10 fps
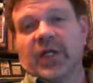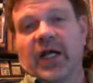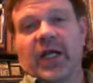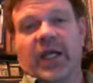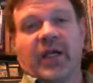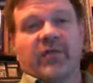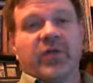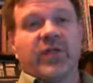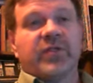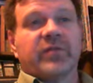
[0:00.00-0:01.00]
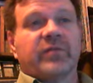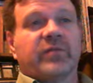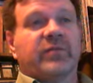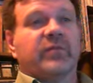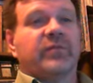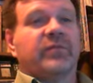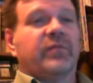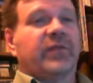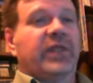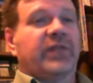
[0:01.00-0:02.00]
on average.
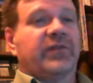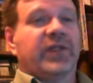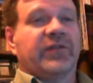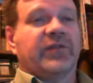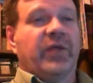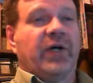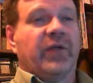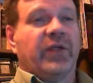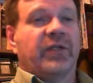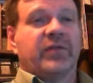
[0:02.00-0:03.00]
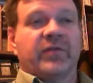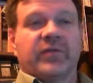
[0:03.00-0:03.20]
That's about it.